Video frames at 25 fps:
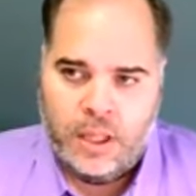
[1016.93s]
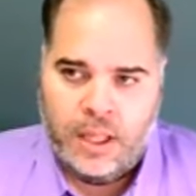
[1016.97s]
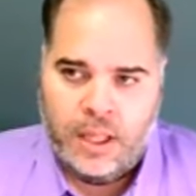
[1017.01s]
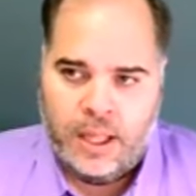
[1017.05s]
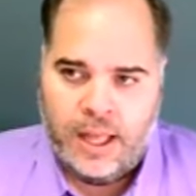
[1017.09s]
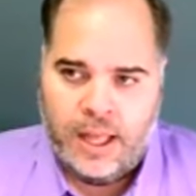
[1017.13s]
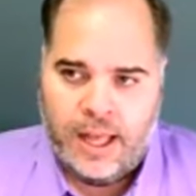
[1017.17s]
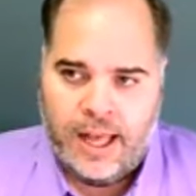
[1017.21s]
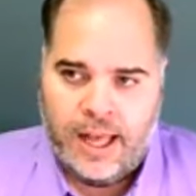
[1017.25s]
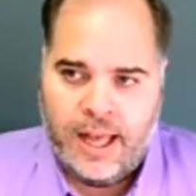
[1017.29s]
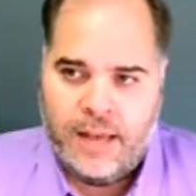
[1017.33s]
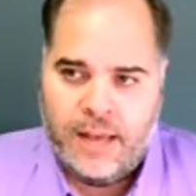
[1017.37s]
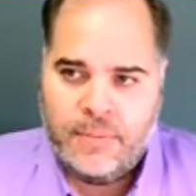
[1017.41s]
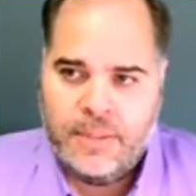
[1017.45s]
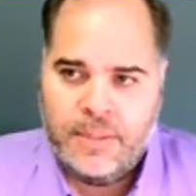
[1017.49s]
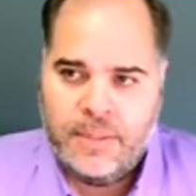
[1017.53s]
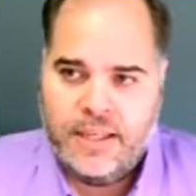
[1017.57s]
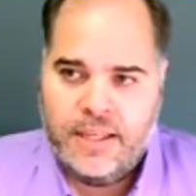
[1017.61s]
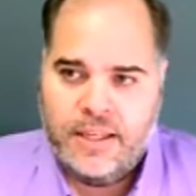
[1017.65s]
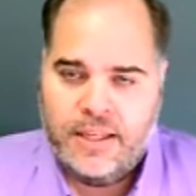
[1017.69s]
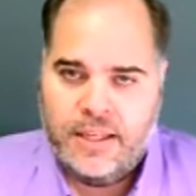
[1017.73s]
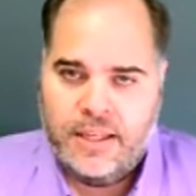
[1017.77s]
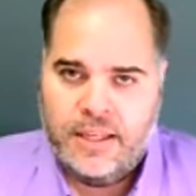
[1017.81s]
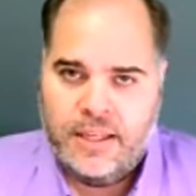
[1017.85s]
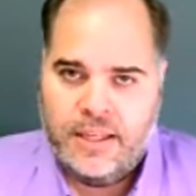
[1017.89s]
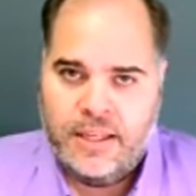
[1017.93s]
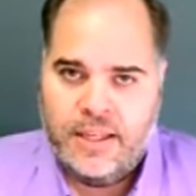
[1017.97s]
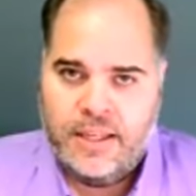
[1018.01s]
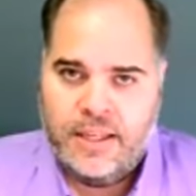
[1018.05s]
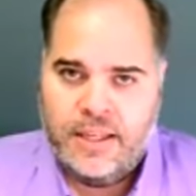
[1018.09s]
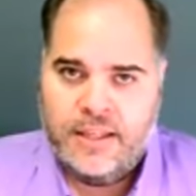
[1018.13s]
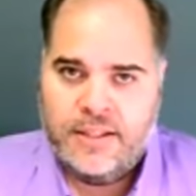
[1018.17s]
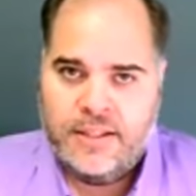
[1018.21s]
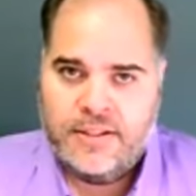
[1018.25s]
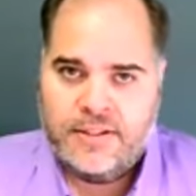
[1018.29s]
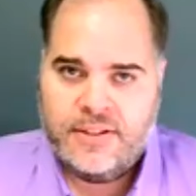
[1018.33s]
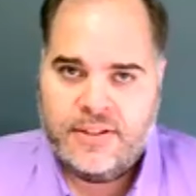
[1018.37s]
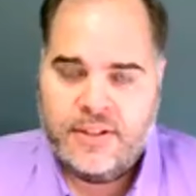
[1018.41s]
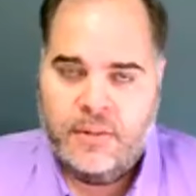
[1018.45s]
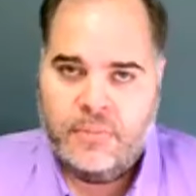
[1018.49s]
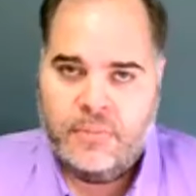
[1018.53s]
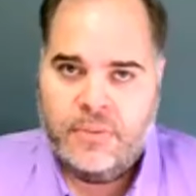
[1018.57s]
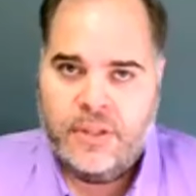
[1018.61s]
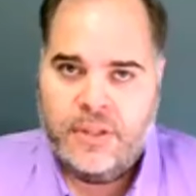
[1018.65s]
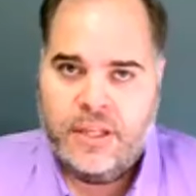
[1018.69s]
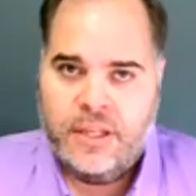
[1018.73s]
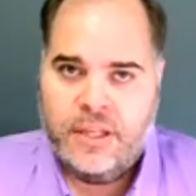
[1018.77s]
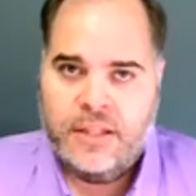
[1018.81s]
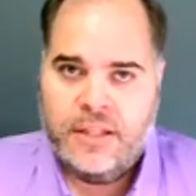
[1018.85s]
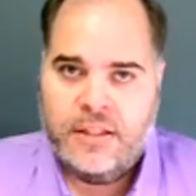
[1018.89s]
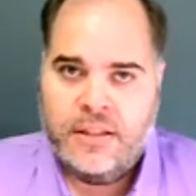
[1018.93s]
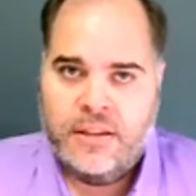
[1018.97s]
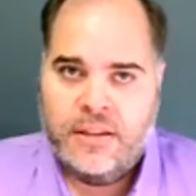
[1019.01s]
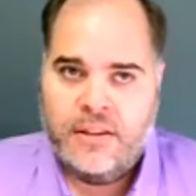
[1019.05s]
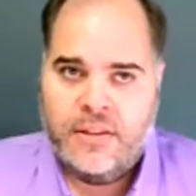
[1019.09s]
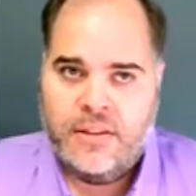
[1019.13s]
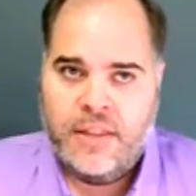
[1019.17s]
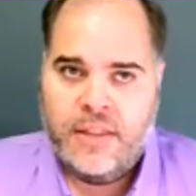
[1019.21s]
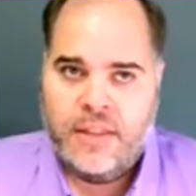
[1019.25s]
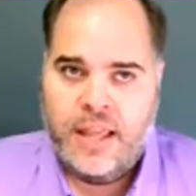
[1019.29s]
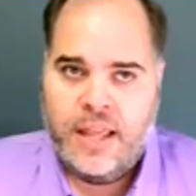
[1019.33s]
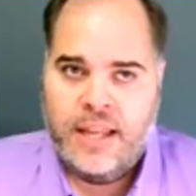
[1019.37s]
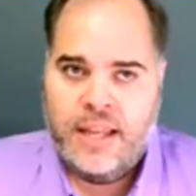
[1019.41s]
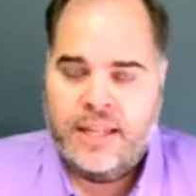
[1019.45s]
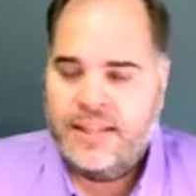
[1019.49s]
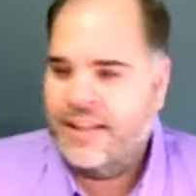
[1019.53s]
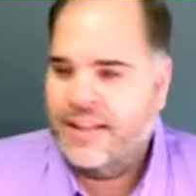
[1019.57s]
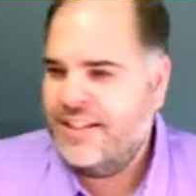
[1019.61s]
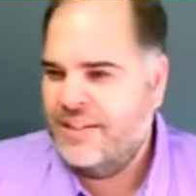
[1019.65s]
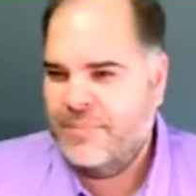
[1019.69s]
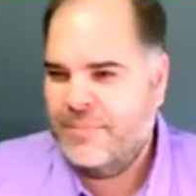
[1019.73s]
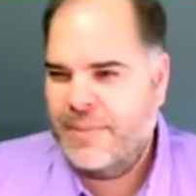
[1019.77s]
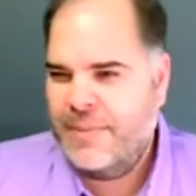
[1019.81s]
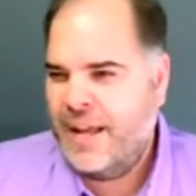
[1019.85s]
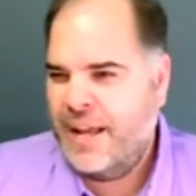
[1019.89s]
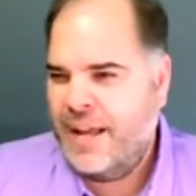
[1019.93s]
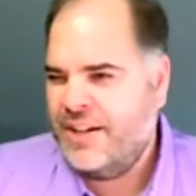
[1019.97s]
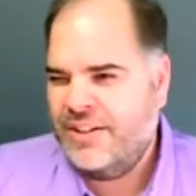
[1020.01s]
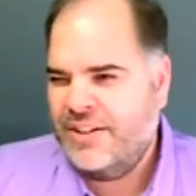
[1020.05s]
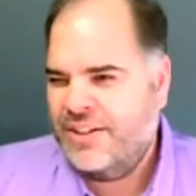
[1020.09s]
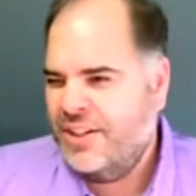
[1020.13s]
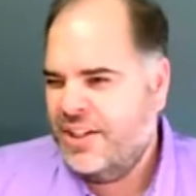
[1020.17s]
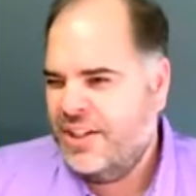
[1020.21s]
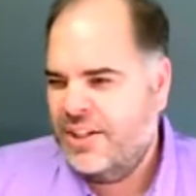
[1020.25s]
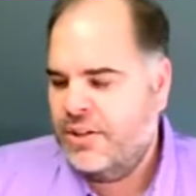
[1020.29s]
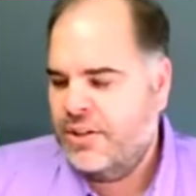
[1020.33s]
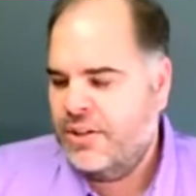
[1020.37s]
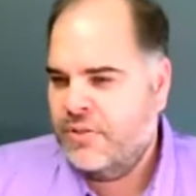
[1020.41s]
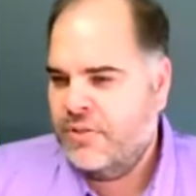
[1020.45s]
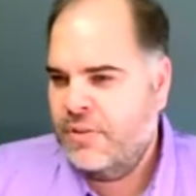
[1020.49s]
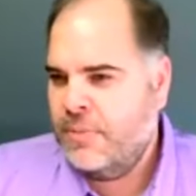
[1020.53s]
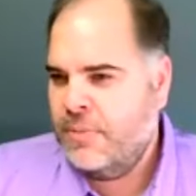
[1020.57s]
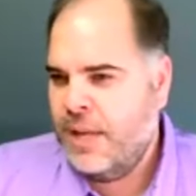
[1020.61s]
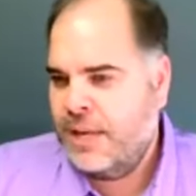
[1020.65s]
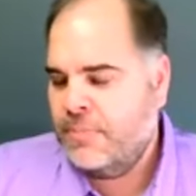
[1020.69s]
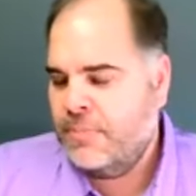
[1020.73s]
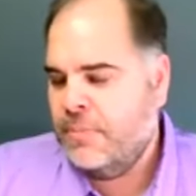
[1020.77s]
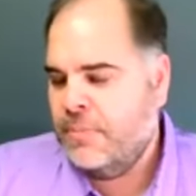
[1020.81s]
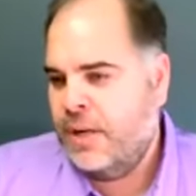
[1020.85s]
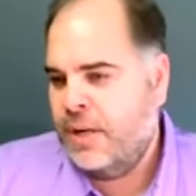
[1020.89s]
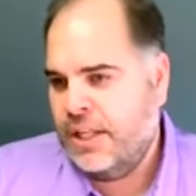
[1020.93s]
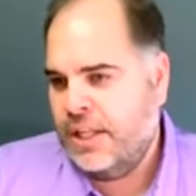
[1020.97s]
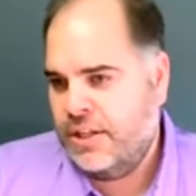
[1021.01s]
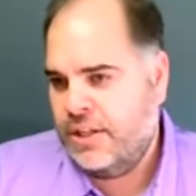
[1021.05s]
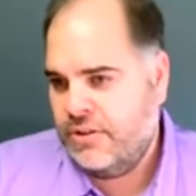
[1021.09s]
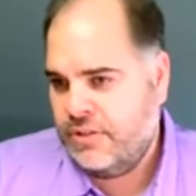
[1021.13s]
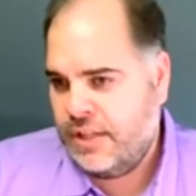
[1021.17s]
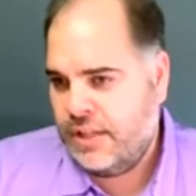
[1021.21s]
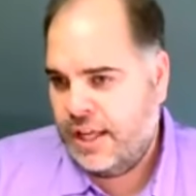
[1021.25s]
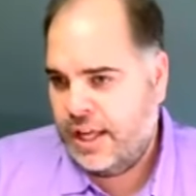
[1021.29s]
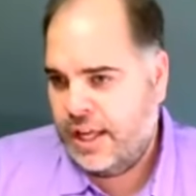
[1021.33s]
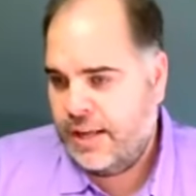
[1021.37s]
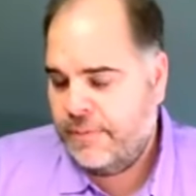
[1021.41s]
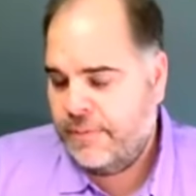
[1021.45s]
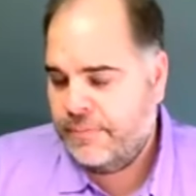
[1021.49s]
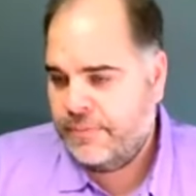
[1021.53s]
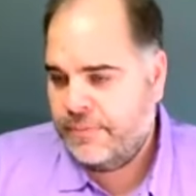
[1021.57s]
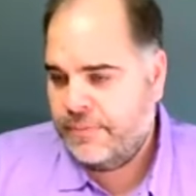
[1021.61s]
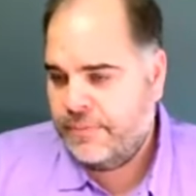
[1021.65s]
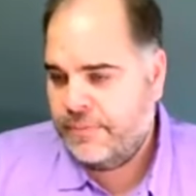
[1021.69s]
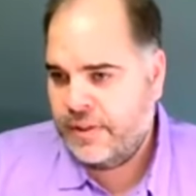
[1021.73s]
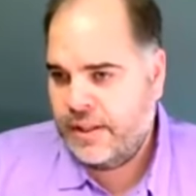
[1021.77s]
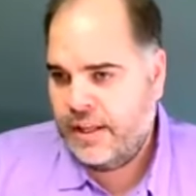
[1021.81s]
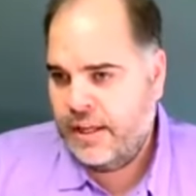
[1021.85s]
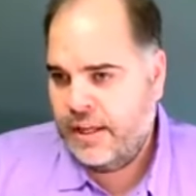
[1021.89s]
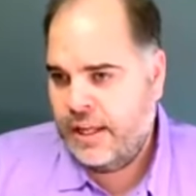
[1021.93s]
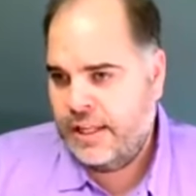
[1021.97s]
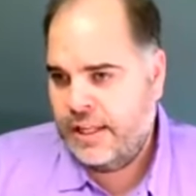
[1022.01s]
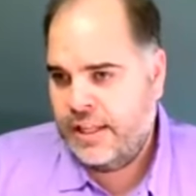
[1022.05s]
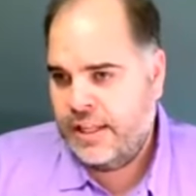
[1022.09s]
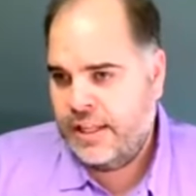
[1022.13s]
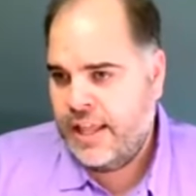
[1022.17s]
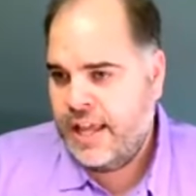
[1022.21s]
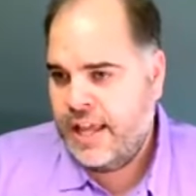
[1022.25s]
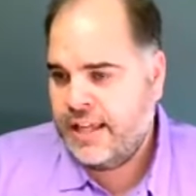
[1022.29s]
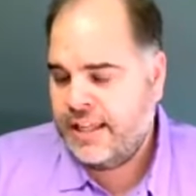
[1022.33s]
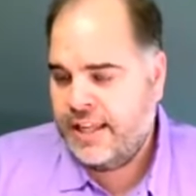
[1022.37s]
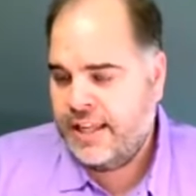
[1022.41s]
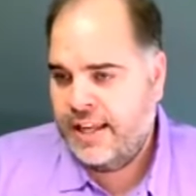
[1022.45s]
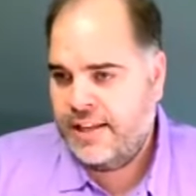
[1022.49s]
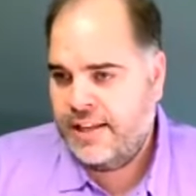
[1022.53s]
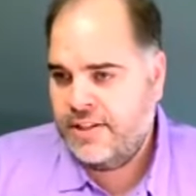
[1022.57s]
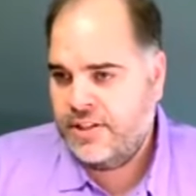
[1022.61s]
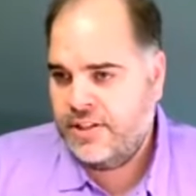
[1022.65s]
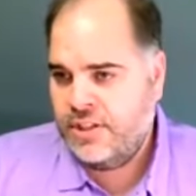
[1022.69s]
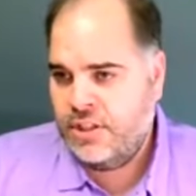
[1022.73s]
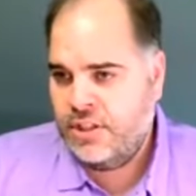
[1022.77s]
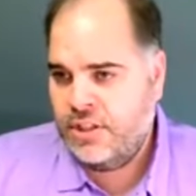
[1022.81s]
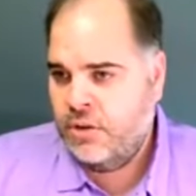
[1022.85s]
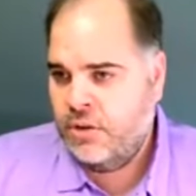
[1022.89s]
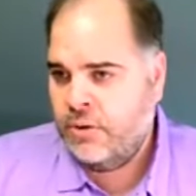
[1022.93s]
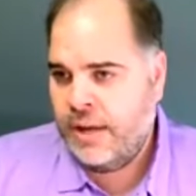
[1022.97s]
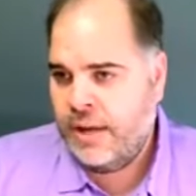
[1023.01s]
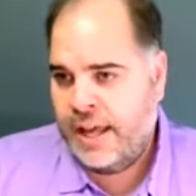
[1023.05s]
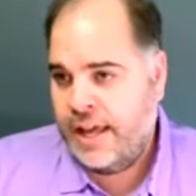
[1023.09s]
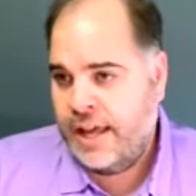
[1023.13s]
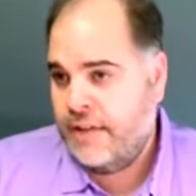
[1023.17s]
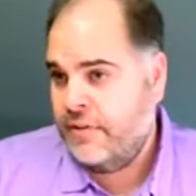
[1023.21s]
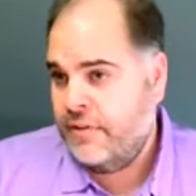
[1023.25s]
A hobby is something that it doesn't matter to you if you make money or not. And in that case, you don't have